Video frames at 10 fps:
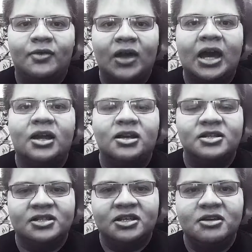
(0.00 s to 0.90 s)
that
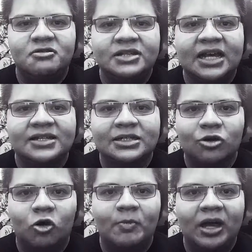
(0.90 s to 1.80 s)
is used as a
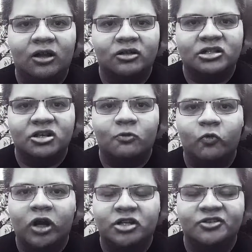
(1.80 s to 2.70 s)
doorbell so you
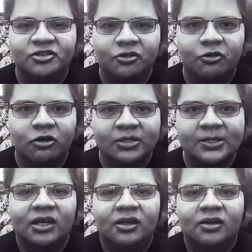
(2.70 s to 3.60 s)
can watch your doors.